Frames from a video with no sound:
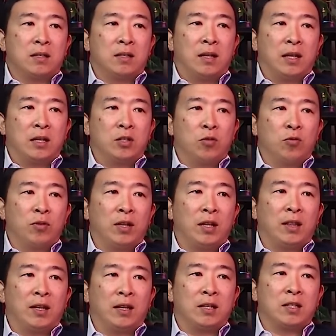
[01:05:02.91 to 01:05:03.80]
Like, do you really
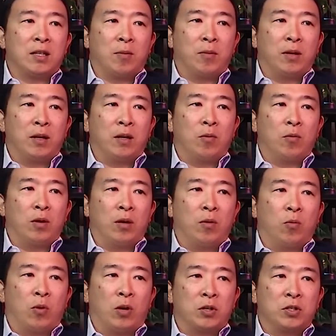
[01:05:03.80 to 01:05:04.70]
think someone in
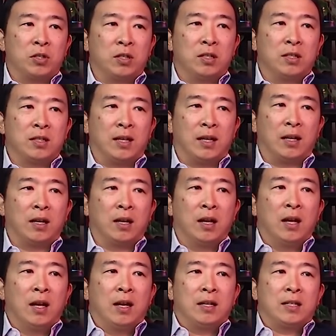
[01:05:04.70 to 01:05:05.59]
Washington's like
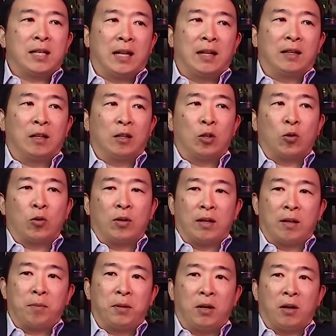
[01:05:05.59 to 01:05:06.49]
telling the local
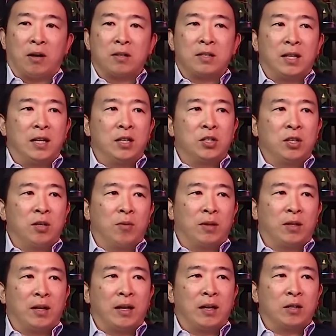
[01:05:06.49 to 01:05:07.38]
NPR station what
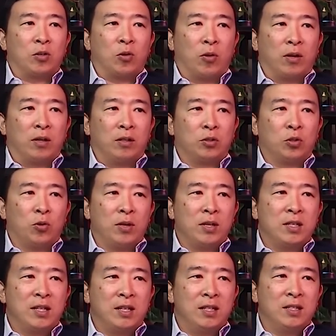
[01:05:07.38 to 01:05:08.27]
their editorial
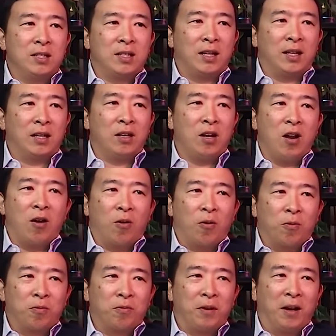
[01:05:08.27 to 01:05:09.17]
choice is? Like,
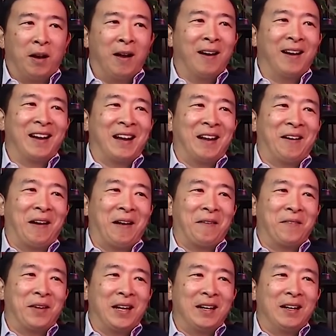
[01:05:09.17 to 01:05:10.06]
no. You know, you know what I
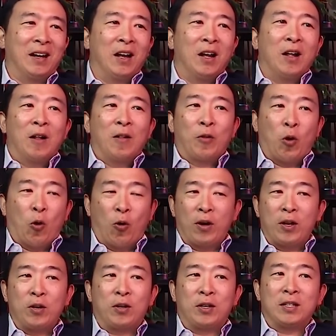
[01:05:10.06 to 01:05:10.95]
mean? Or
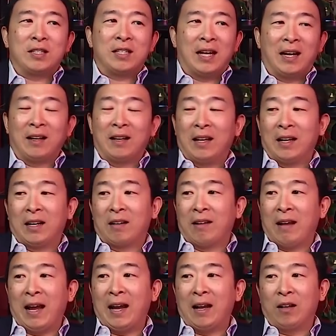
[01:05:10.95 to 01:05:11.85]
you could say like,
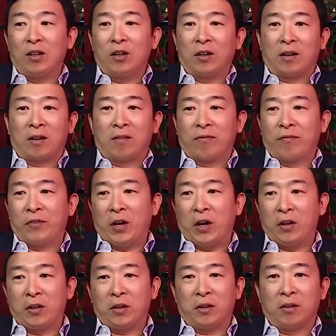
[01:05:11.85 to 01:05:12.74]
hey, look,
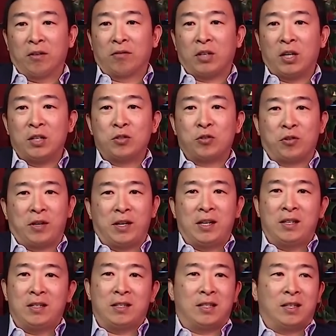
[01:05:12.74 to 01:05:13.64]
other
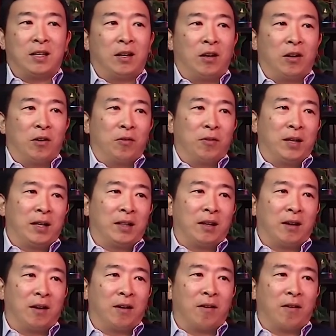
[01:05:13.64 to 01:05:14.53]
countries. You know, like
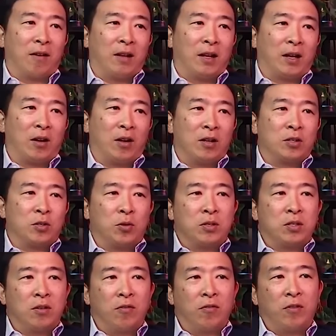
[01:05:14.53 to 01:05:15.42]
there are like all
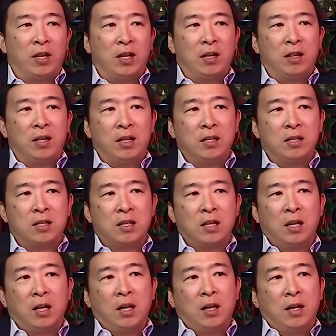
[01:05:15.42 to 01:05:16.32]
sorts of the, these
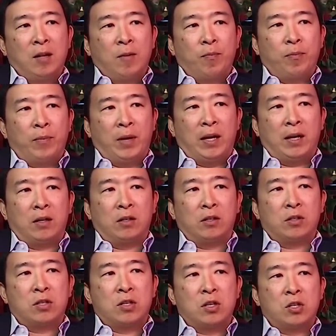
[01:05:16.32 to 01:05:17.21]
Absolutely.
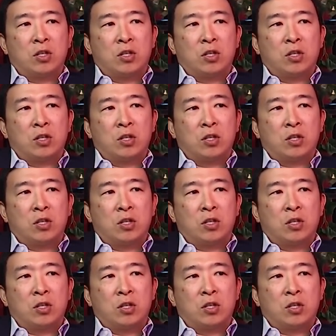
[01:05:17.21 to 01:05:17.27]
models.